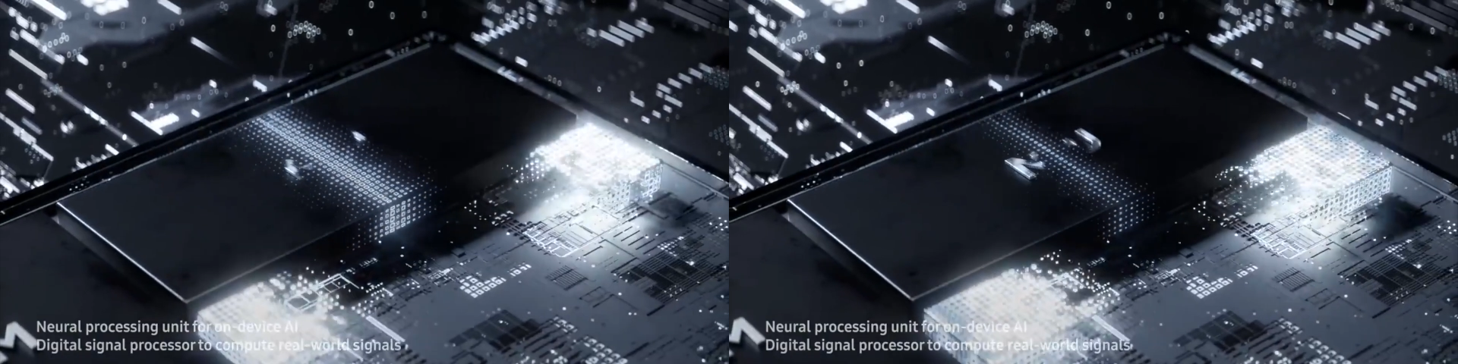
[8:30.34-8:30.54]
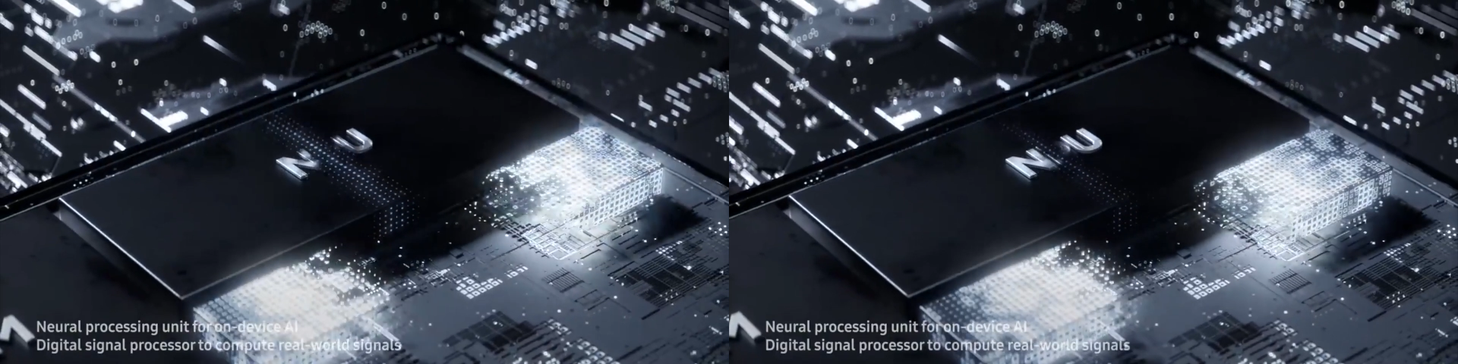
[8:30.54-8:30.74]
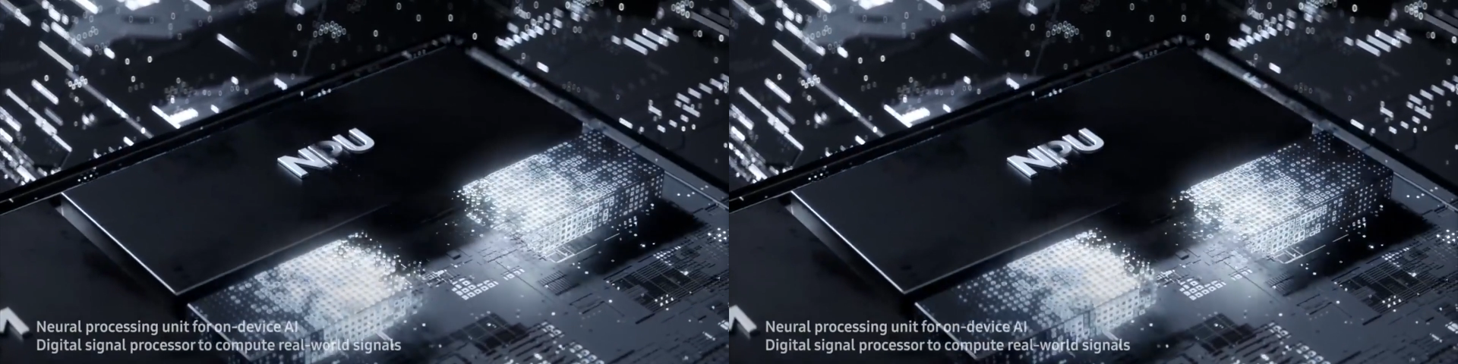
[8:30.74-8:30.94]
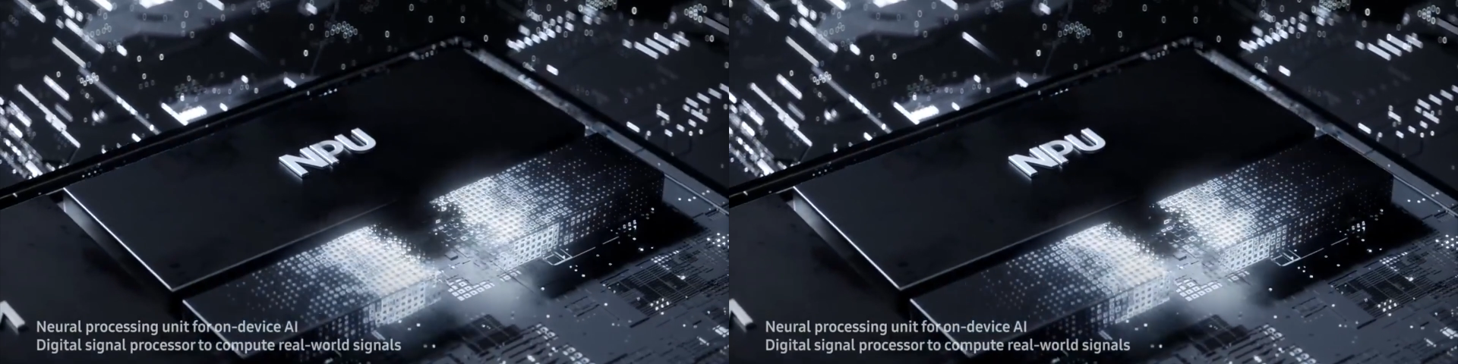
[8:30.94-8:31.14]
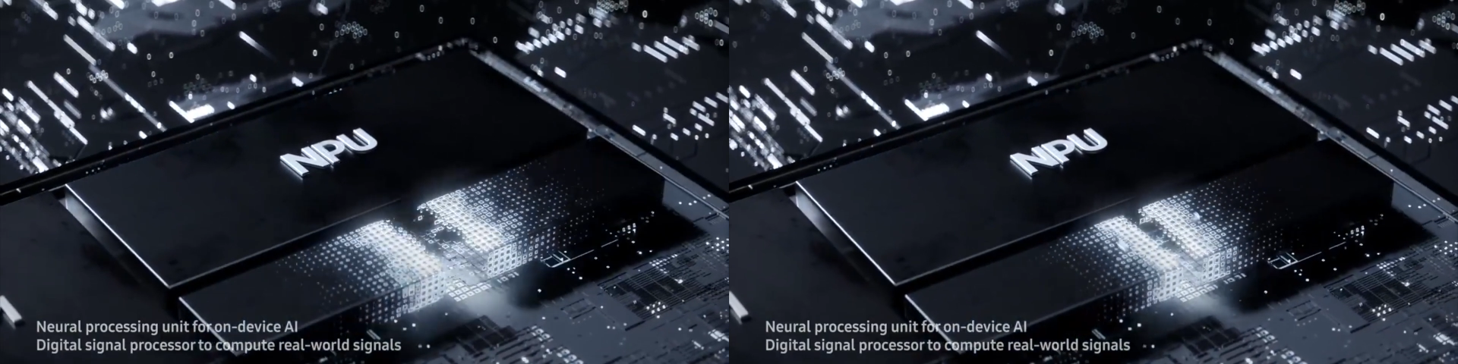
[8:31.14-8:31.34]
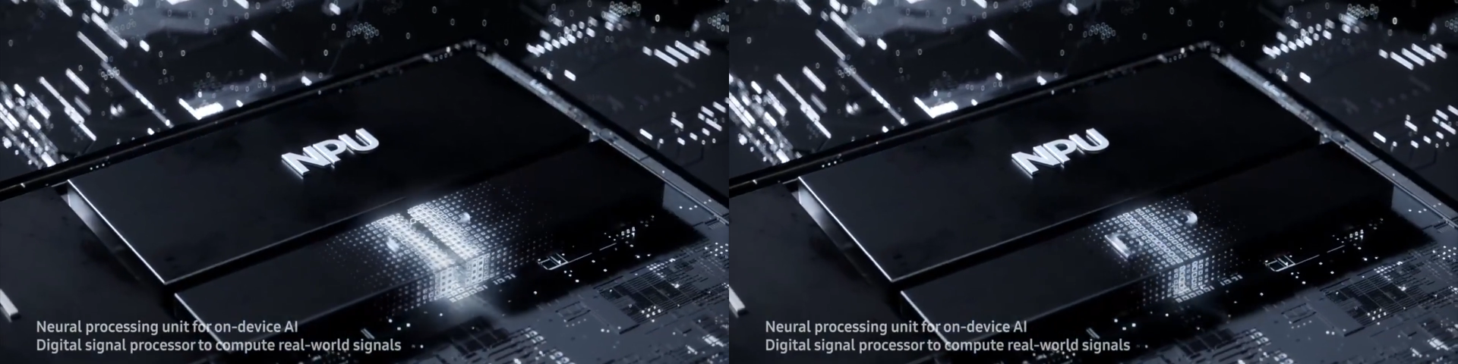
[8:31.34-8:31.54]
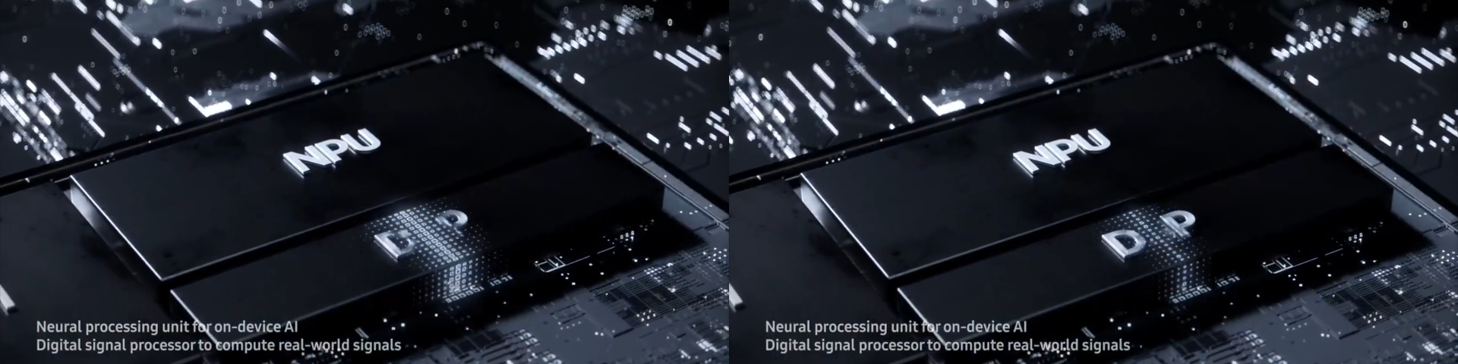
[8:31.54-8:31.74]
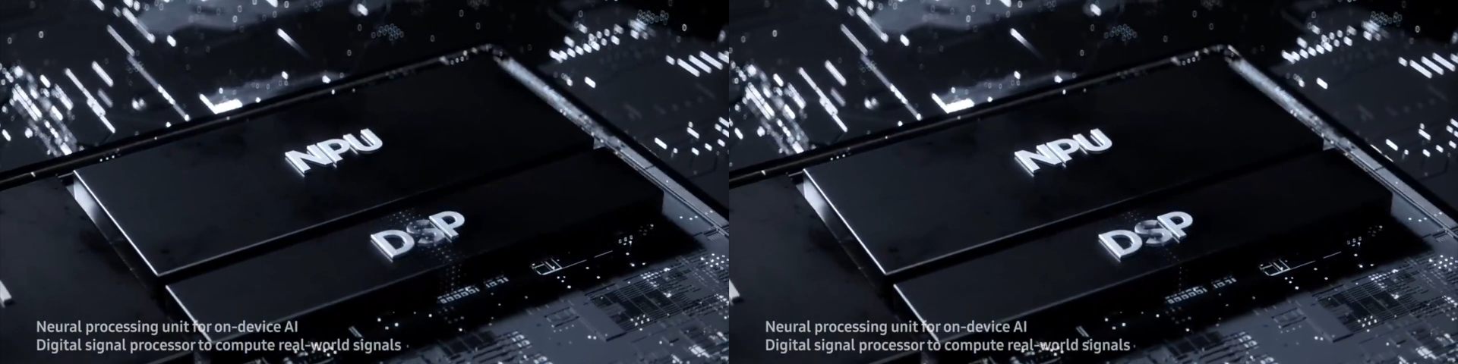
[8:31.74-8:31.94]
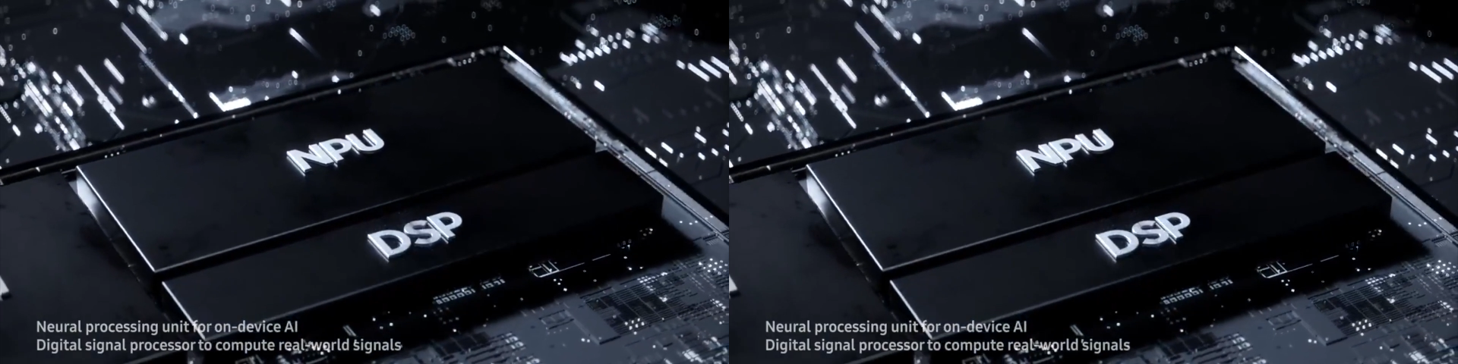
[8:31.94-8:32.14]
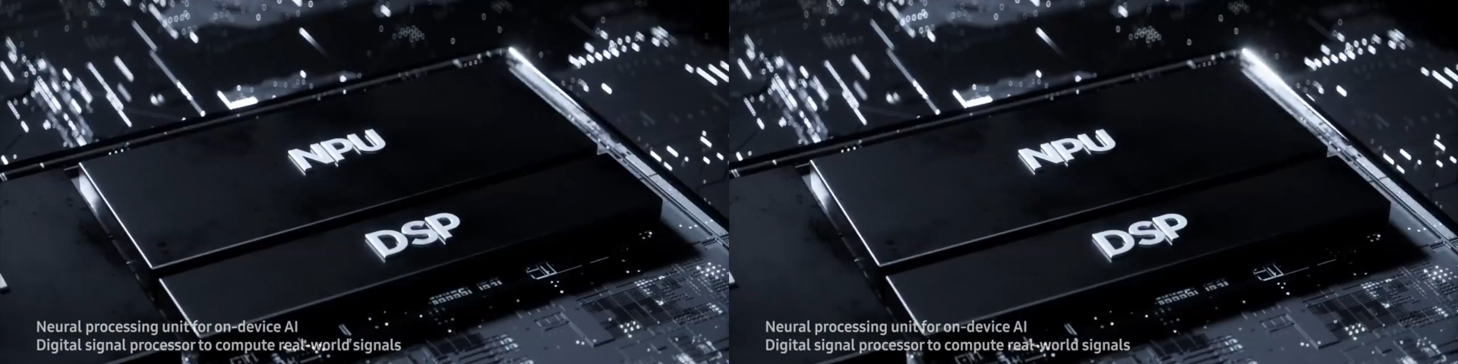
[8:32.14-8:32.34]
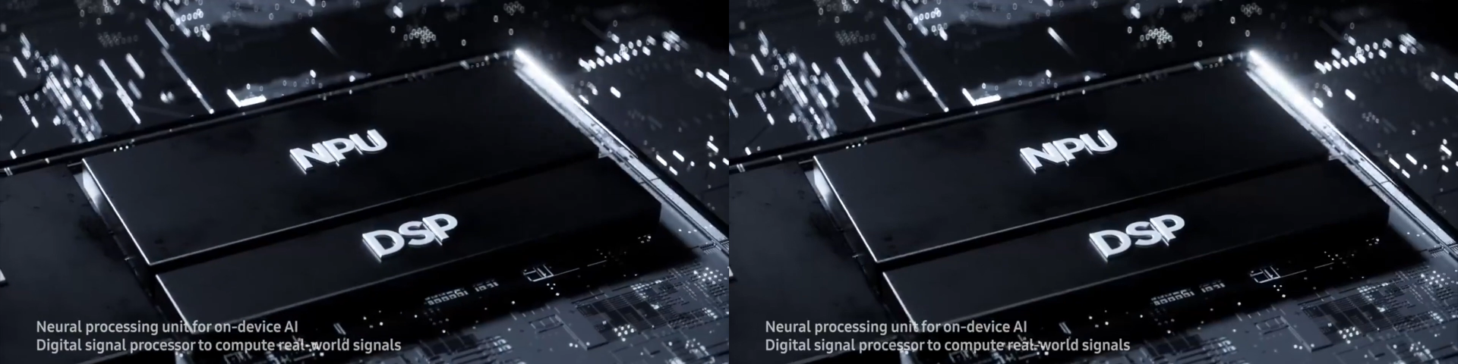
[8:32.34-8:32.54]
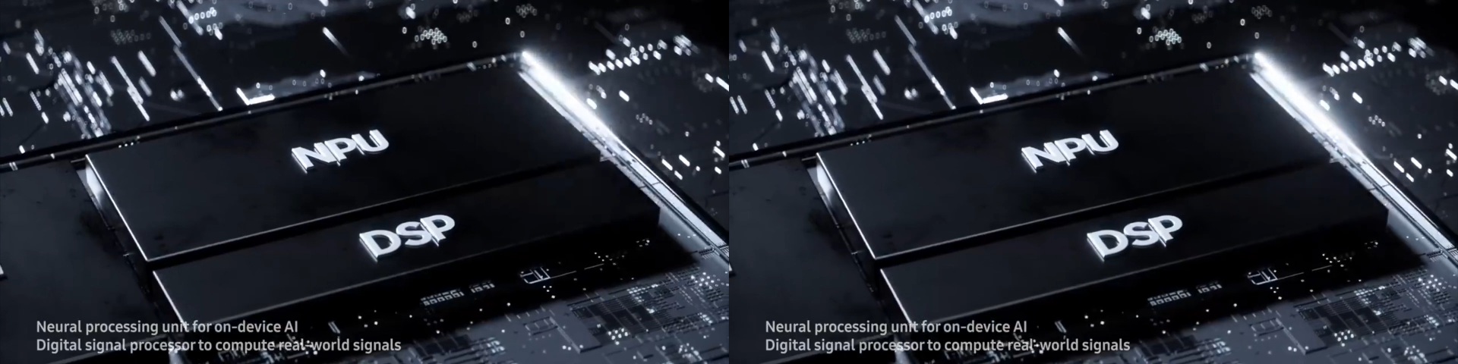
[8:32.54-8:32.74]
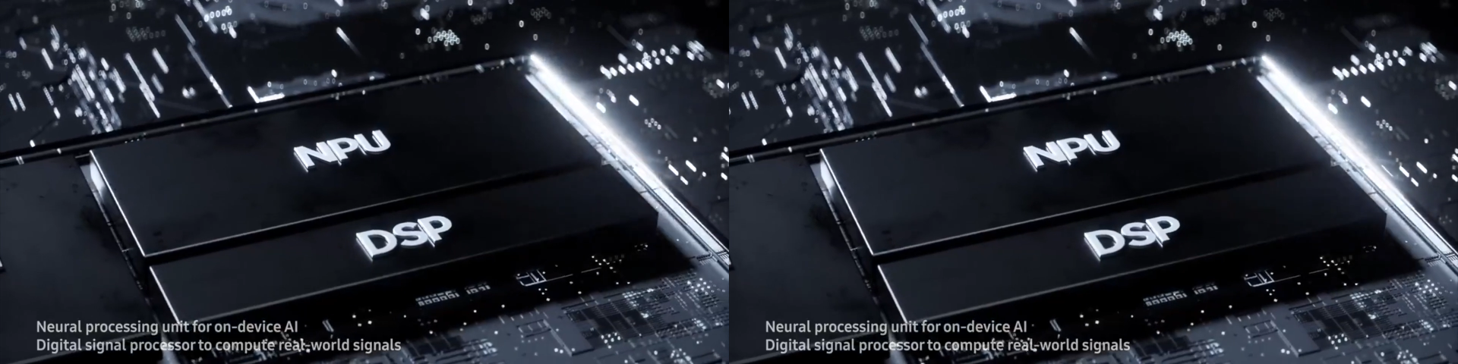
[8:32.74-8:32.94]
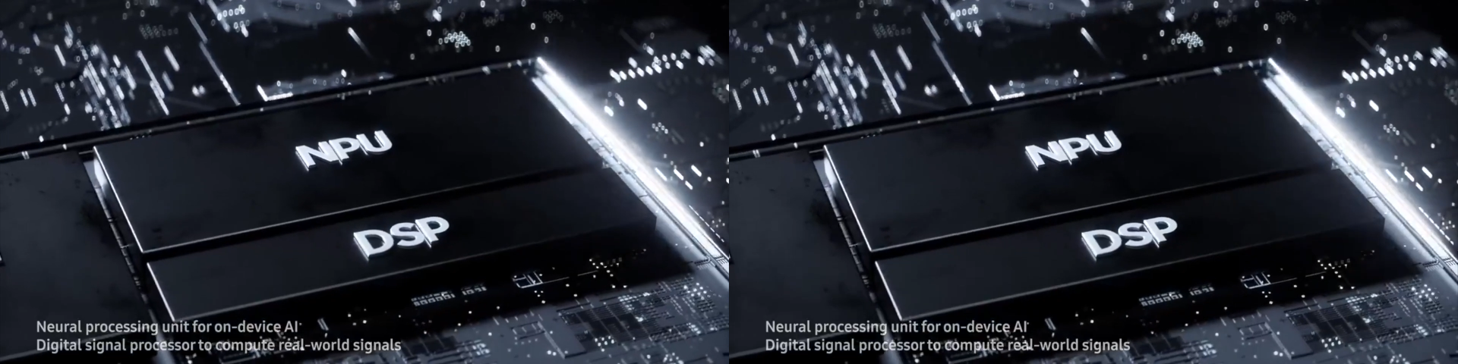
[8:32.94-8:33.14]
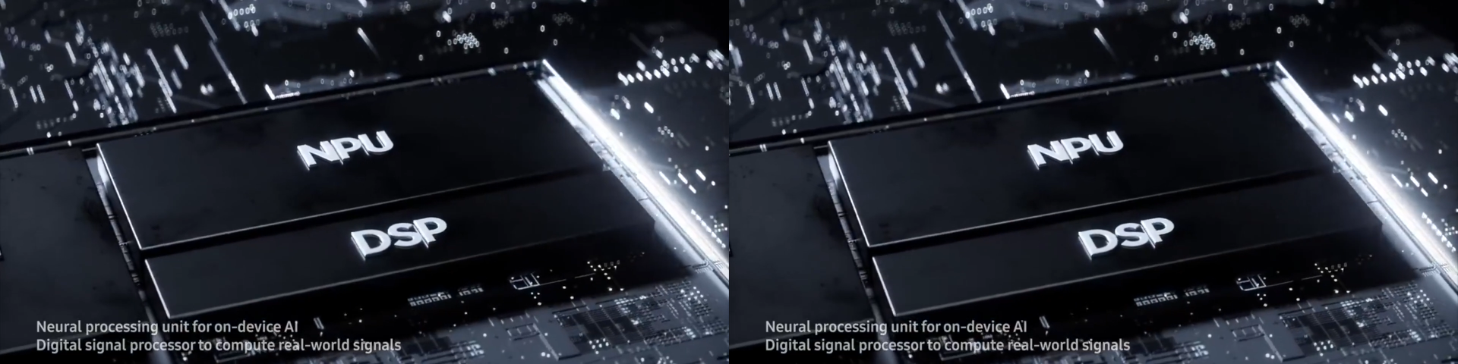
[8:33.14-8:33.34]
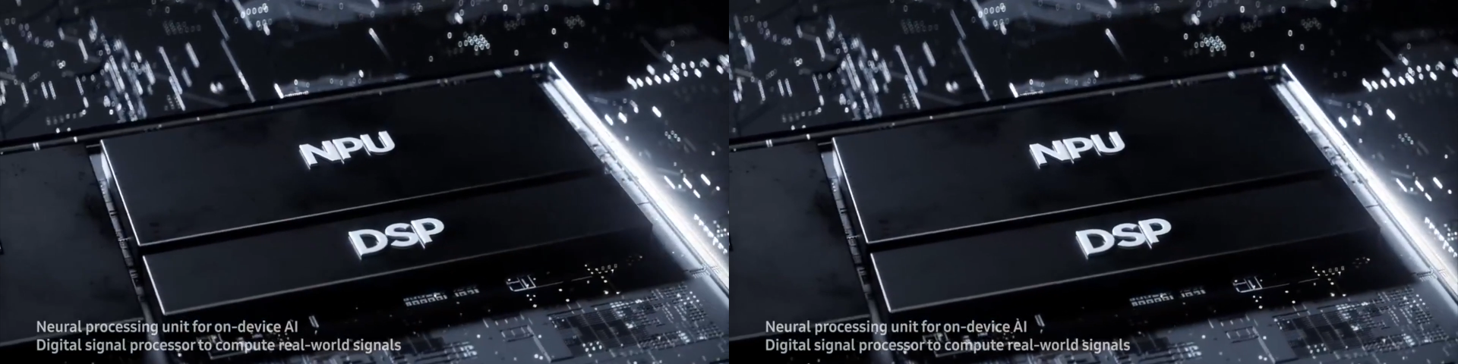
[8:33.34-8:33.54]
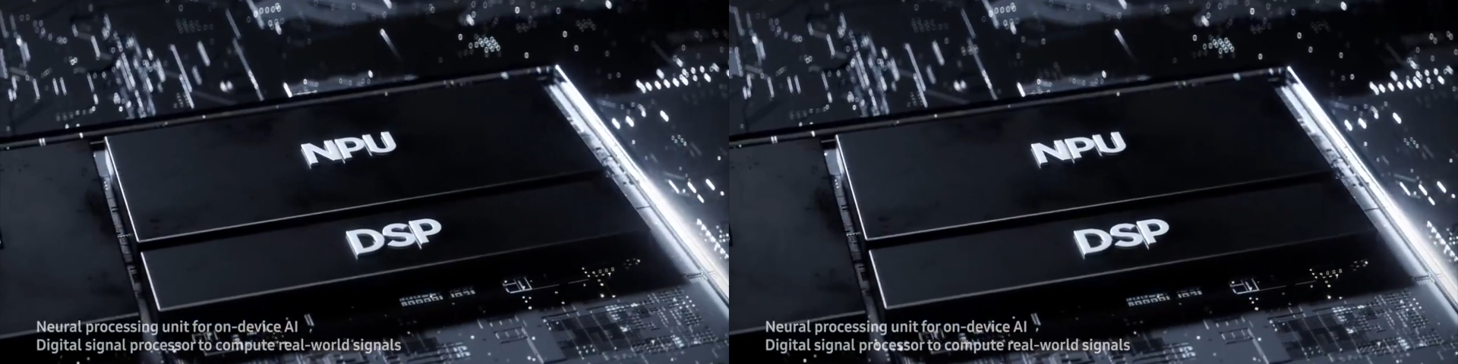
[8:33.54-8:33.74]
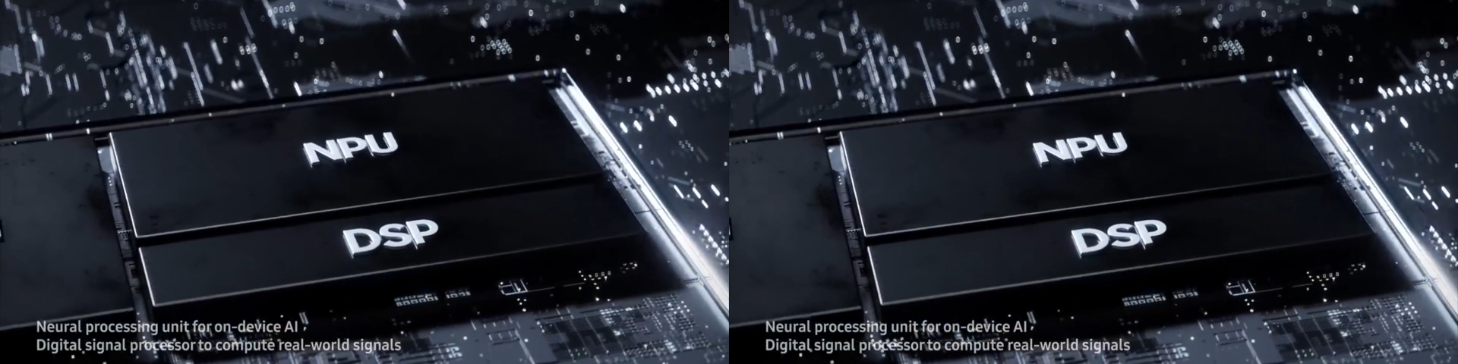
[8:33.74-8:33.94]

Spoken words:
No face is visible, so there are no lips to read.